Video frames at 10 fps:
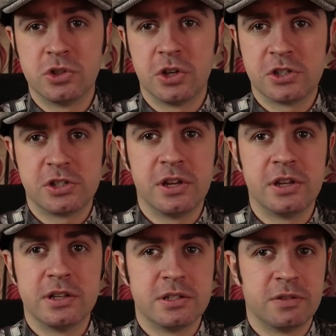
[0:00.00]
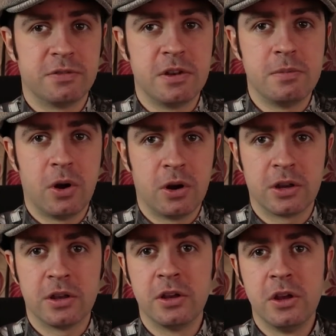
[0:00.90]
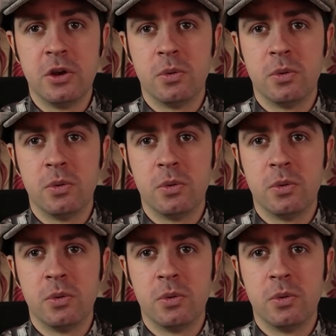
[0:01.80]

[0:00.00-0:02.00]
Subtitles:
such thing as a free market